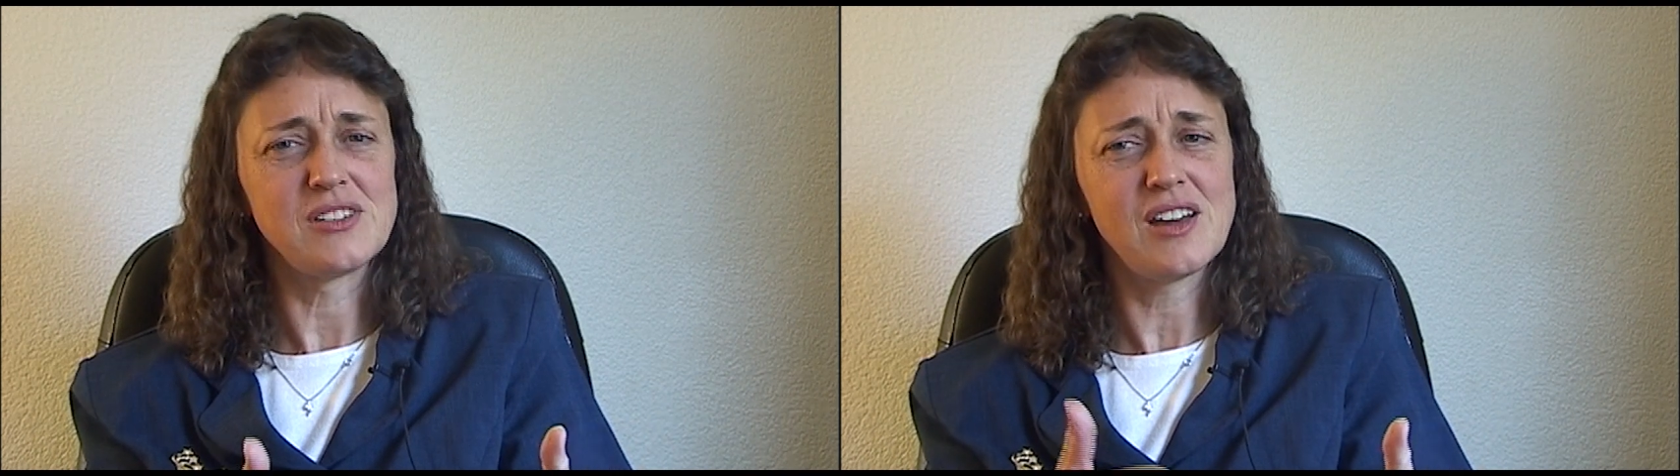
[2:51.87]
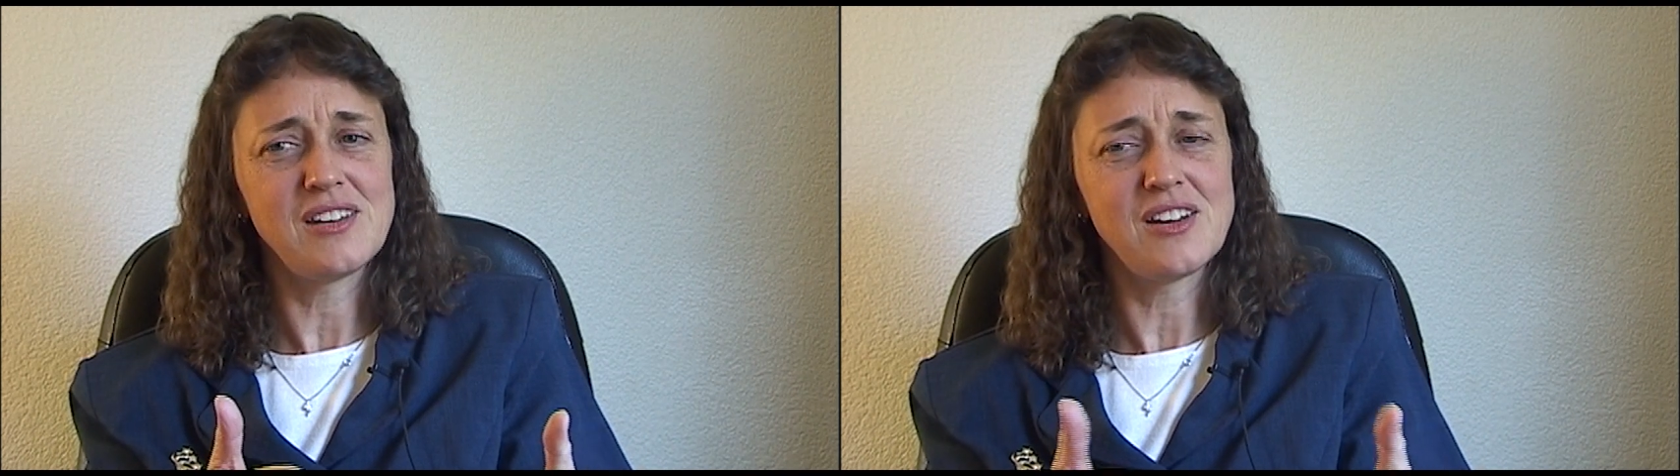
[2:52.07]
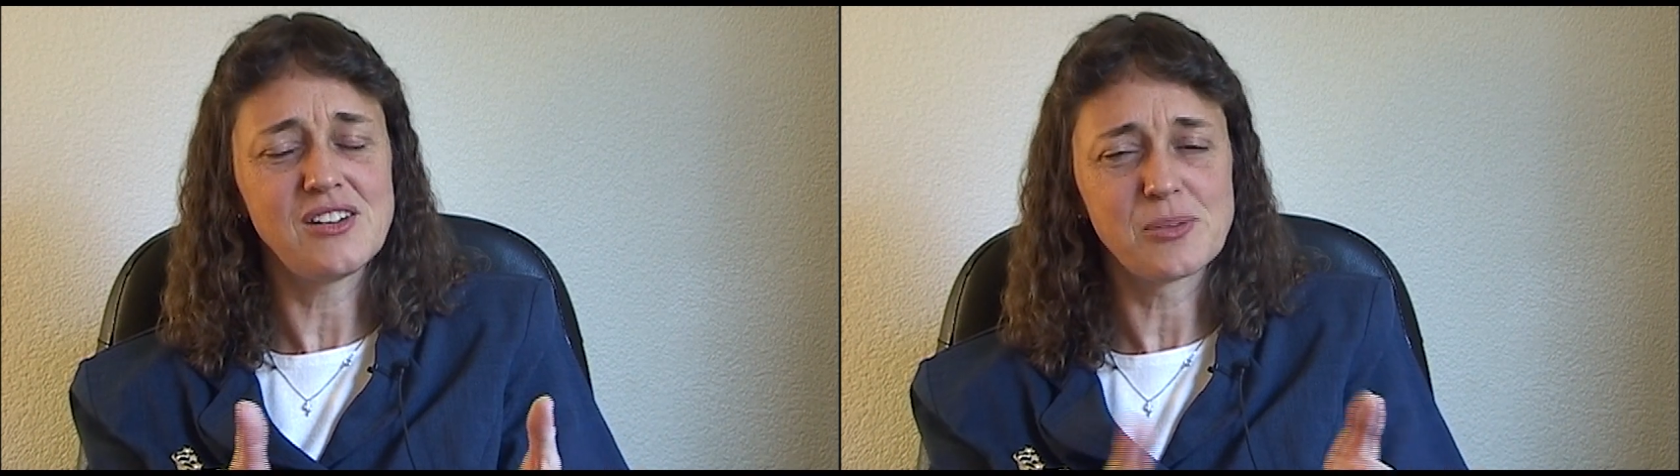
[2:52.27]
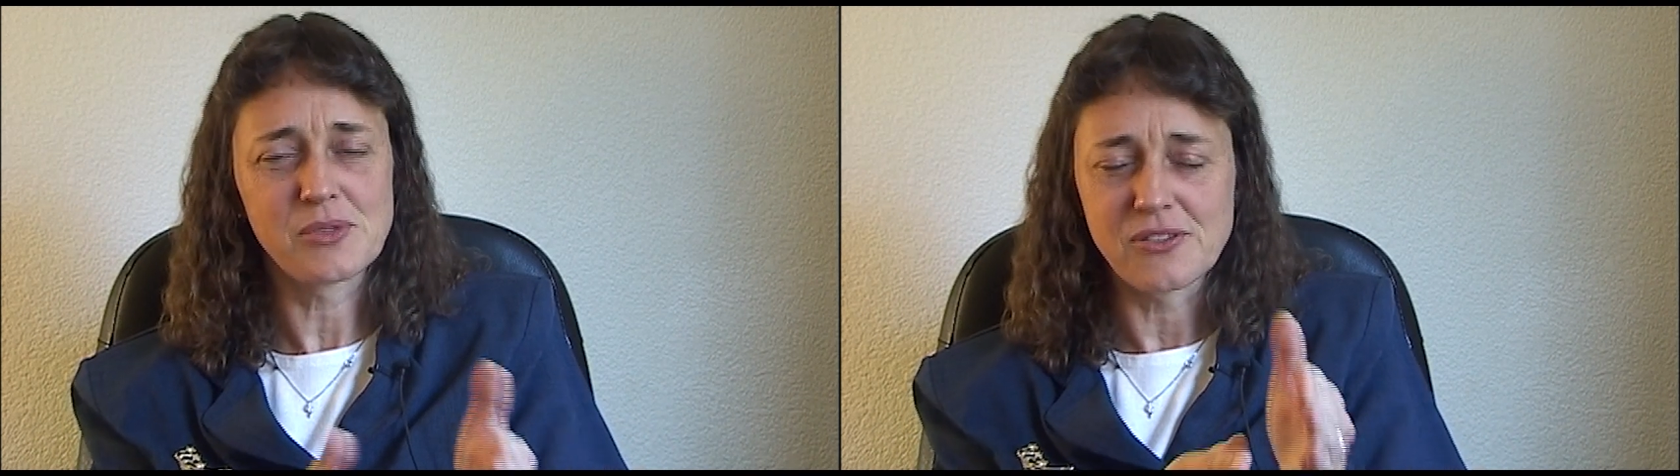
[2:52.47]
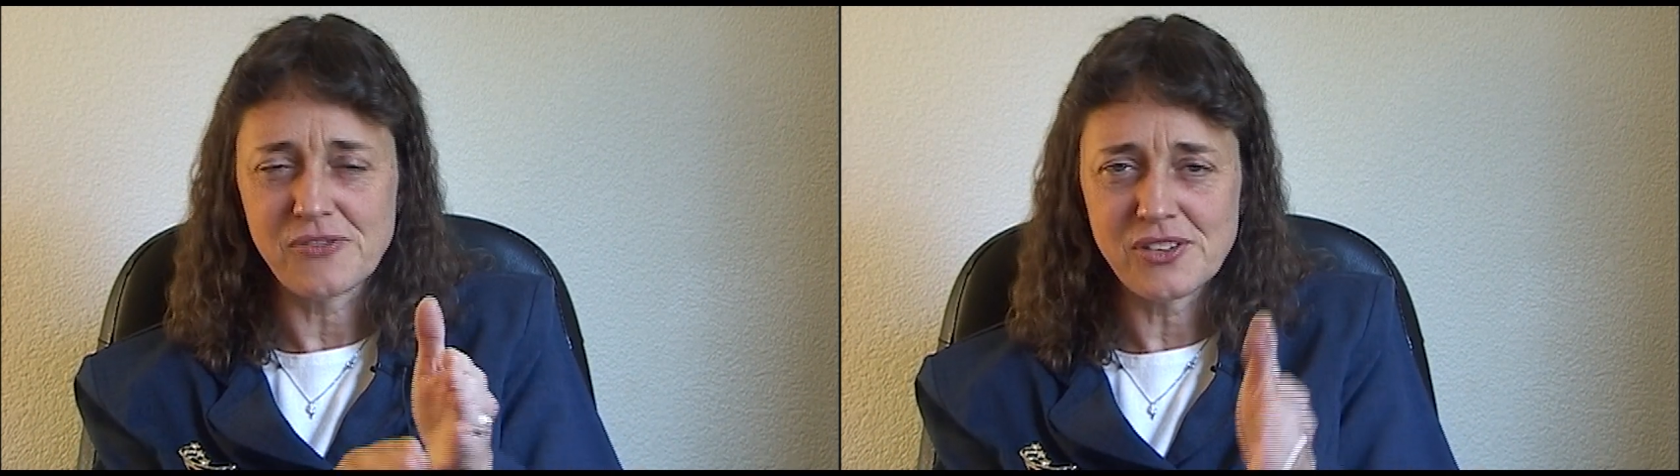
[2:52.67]
Not in terms
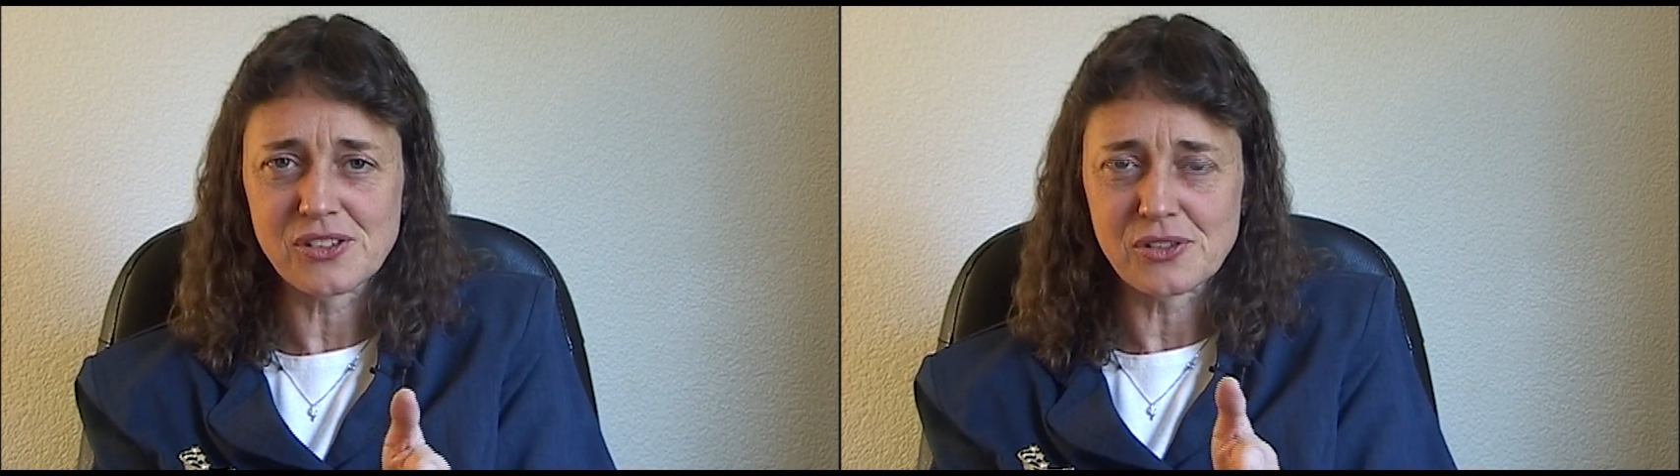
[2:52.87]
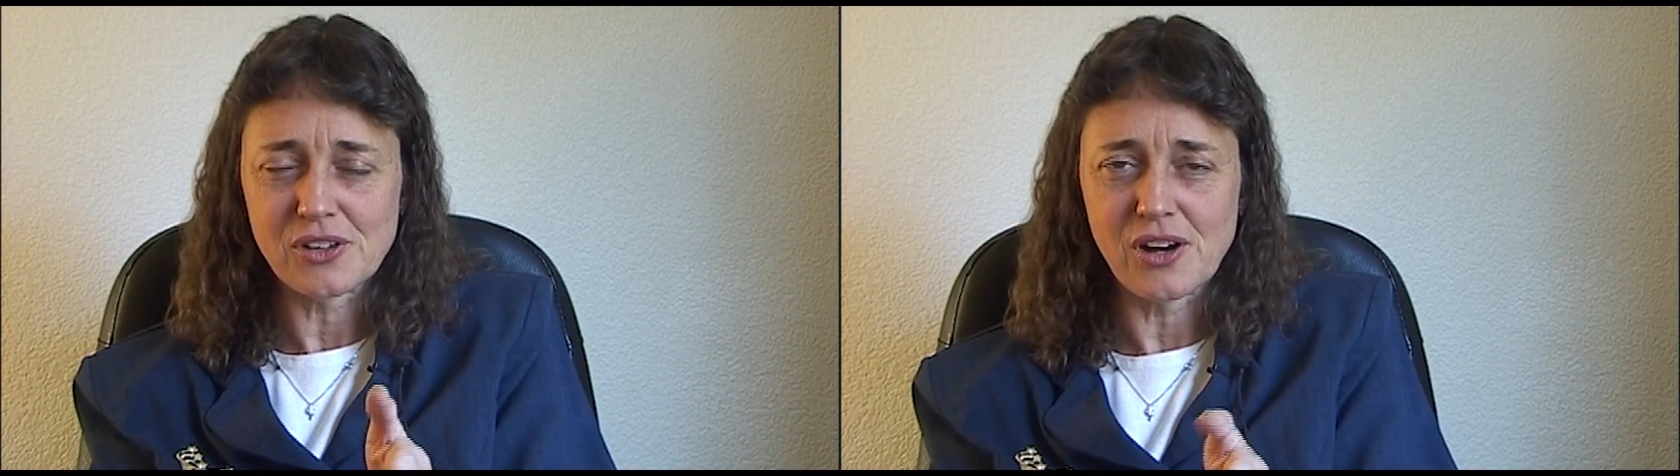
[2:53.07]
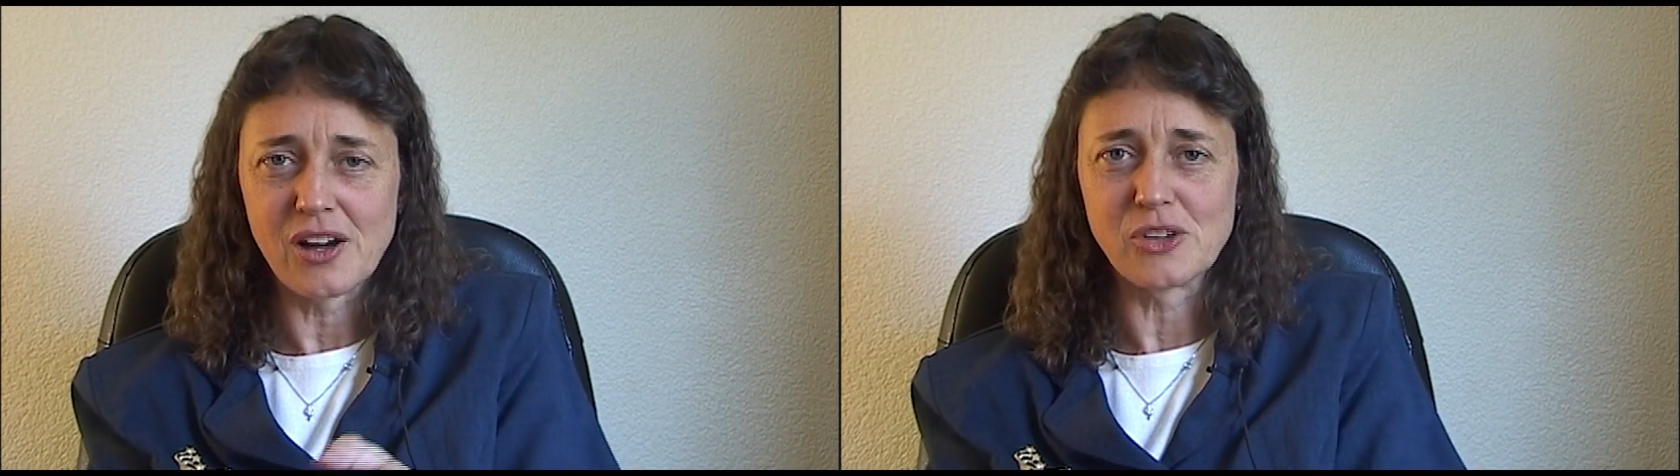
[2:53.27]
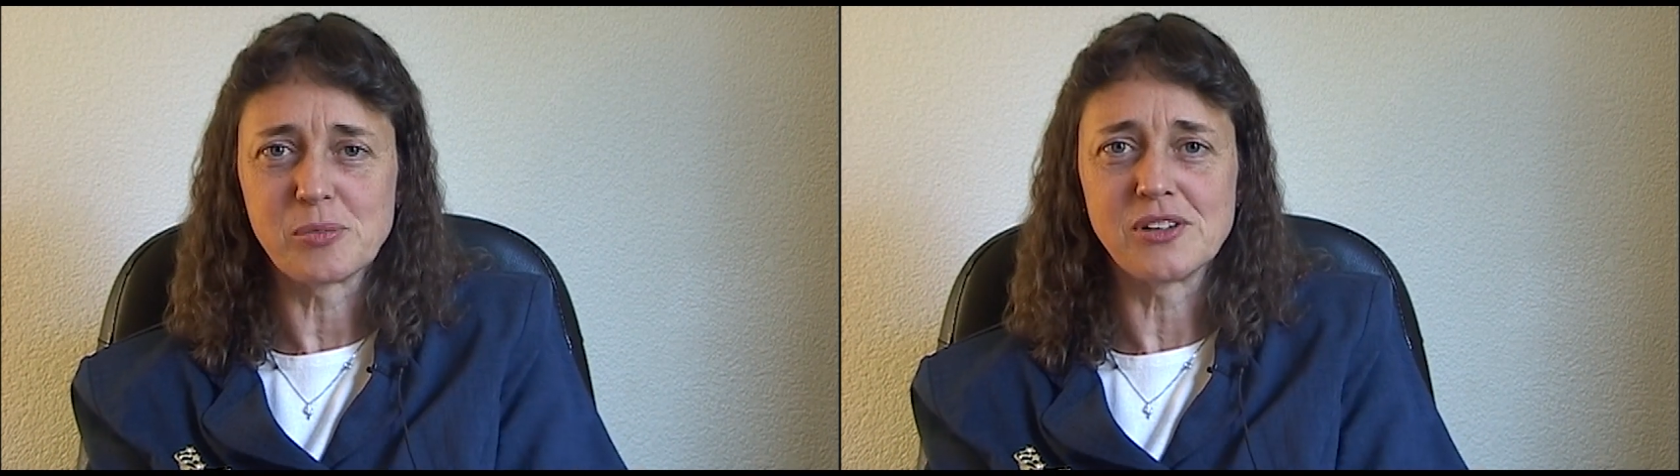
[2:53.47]
of the physical cause,